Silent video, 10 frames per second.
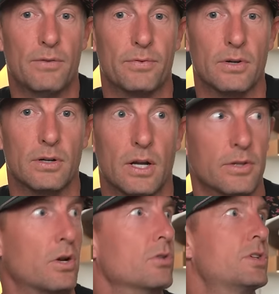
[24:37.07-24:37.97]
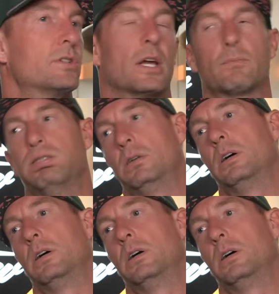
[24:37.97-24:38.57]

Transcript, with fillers: offer." And the coach is like,